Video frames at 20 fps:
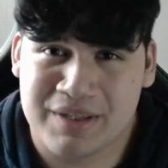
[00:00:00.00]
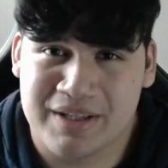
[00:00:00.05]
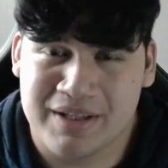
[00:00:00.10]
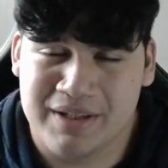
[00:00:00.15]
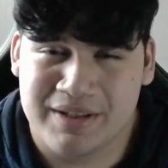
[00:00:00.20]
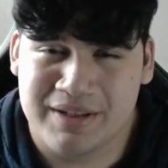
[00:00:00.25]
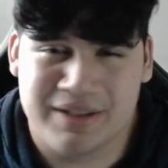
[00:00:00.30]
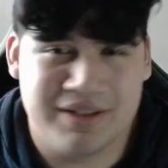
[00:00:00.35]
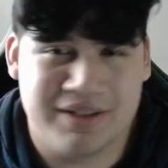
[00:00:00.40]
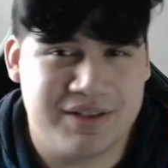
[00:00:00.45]

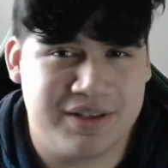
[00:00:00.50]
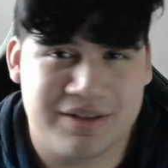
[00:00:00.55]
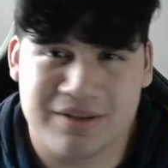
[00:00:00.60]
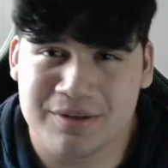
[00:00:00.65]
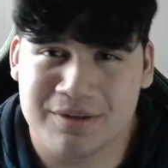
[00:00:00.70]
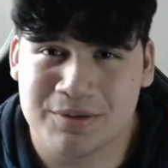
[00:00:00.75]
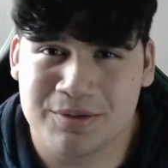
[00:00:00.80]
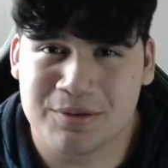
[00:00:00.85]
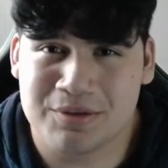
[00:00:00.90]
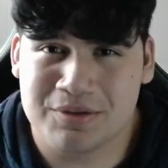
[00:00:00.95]
it's just a
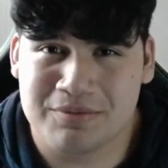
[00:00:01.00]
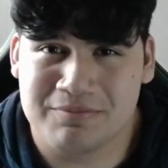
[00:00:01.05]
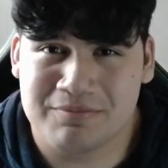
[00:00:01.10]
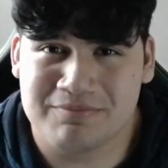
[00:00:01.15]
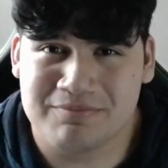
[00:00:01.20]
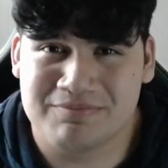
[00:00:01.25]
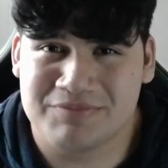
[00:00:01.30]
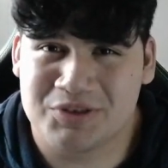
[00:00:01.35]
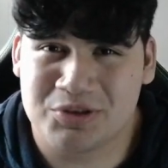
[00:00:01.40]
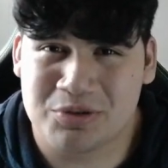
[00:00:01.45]
Lord
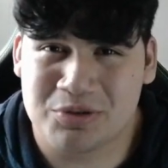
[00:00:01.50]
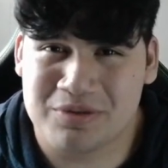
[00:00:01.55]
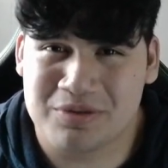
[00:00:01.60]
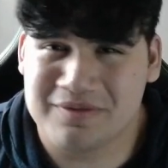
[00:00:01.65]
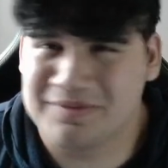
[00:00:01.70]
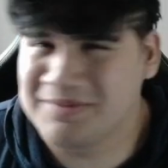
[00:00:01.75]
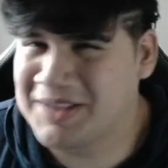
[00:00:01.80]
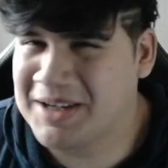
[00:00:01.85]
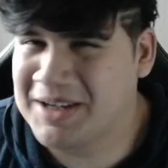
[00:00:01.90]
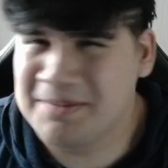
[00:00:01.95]
short
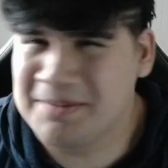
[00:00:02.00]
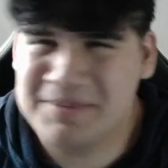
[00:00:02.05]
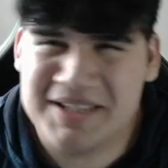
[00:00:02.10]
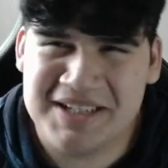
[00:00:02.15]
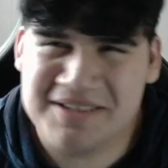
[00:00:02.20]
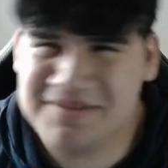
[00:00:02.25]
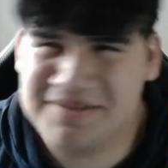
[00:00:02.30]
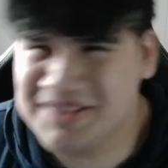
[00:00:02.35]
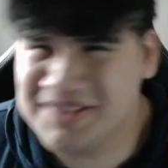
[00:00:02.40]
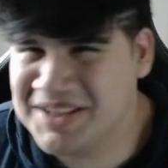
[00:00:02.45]

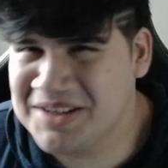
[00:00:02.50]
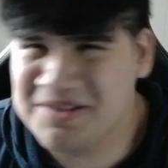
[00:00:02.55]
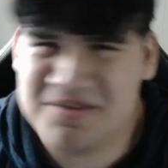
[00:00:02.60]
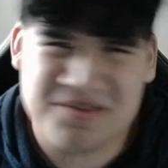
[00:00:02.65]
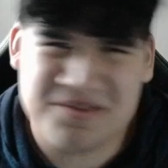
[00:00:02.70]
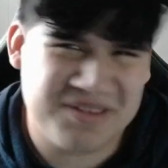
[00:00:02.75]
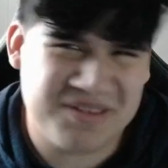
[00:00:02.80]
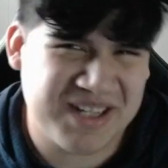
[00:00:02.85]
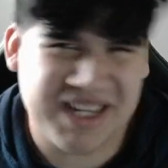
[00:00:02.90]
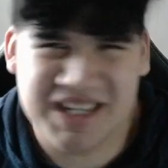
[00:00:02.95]
update
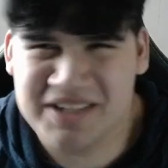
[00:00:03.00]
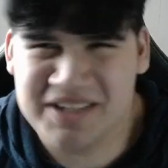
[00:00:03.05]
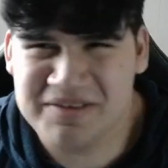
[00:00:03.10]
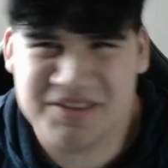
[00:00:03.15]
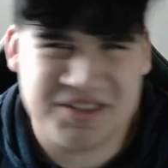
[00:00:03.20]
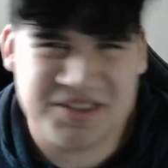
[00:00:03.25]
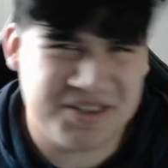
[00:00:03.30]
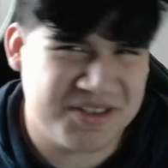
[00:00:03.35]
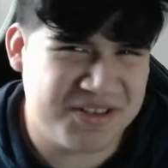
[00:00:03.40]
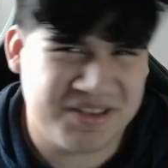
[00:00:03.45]
video, kind of
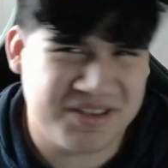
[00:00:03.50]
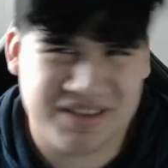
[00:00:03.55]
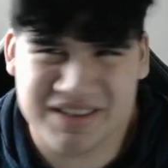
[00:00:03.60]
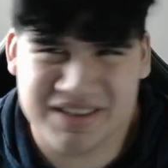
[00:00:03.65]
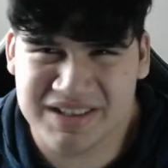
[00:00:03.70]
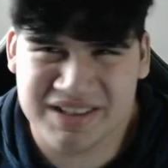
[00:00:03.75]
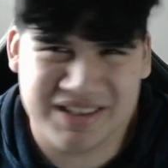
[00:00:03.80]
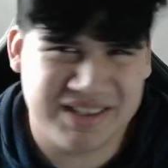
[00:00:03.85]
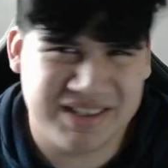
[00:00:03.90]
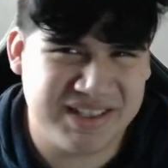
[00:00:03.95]
ish.
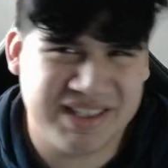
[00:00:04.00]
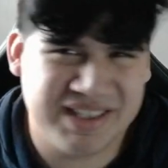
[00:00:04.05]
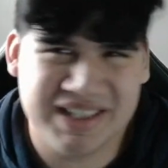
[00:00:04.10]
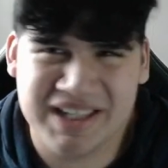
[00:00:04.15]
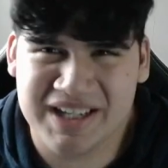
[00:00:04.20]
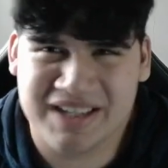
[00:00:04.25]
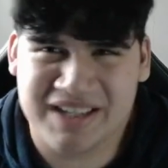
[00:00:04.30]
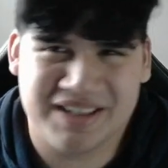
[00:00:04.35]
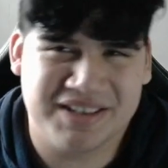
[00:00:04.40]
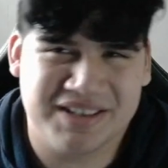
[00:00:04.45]

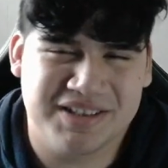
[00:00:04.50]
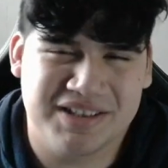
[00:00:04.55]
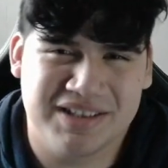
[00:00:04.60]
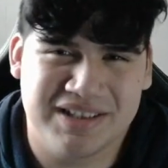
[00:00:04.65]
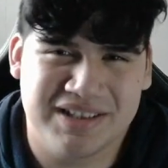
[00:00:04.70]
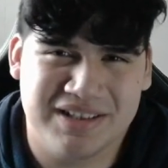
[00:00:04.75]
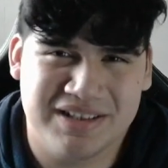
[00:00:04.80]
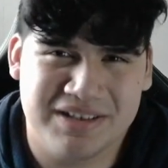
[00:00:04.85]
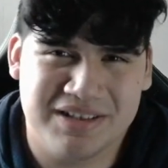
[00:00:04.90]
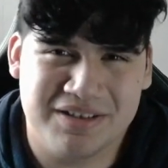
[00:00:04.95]
Yeah.
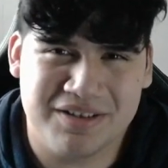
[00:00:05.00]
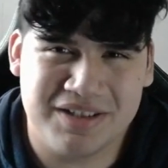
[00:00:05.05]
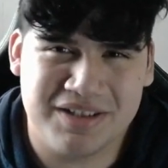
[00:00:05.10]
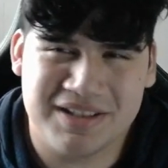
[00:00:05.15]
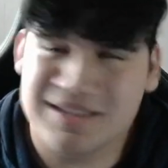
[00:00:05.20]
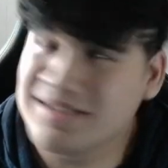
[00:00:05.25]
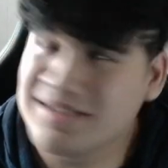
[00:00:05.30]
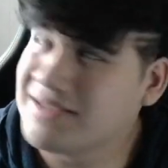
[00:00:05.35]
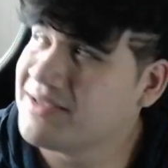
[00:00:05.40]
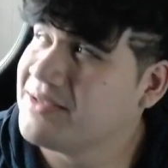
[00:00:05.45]
And another
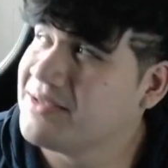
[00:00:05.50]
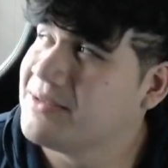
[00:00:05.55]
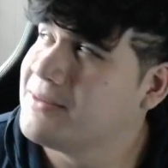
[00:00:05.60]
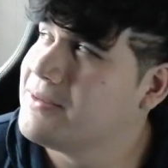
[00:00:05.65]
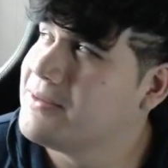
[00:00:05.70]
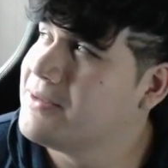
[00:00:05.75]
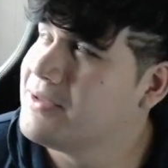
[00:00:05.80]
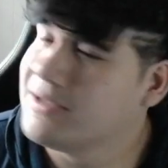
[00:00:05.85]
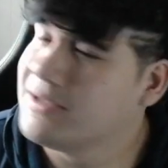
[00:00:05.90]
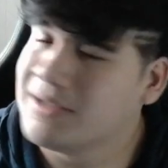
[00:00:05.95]
thing is,
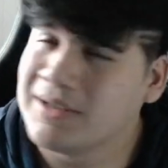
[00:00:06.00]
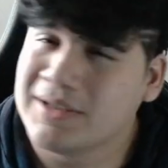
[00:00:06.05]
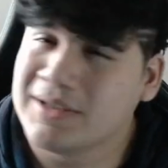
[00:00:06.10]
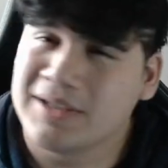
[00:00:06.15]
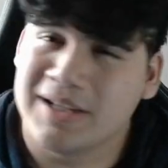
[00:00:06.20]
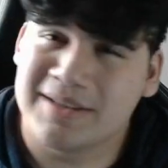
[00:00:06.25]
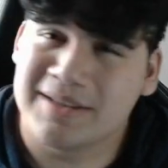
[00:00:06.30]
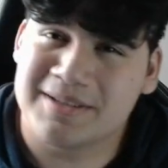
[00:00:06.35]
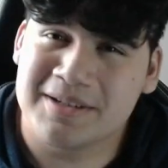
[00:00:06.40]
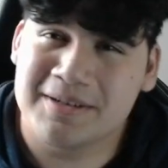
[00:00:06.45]

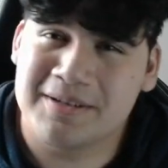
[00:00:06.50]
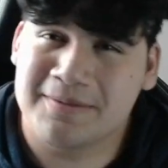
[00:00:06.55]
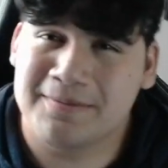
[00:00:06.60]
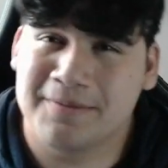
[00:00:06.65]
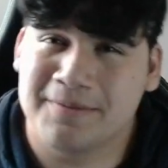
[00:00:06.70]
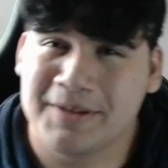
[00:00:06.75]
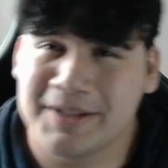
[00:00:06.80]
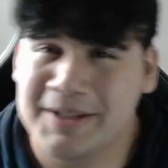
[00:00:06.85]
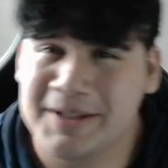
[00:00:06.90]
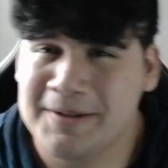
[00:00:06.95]
it's kind of
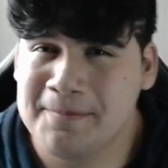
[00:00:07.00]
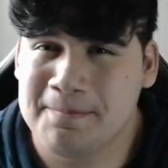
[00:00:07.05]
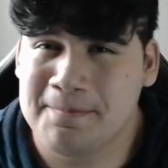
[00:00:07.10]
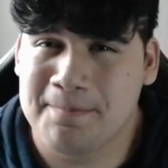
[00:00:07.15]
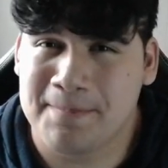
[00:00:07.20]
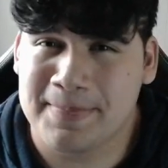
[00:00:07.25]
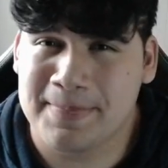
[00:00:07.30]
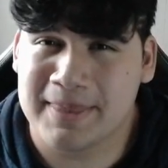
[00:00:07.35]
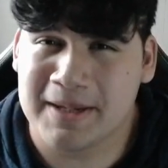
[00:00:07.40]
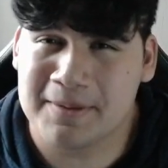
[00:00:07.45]
funny.
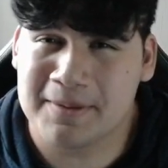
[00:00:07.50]
Every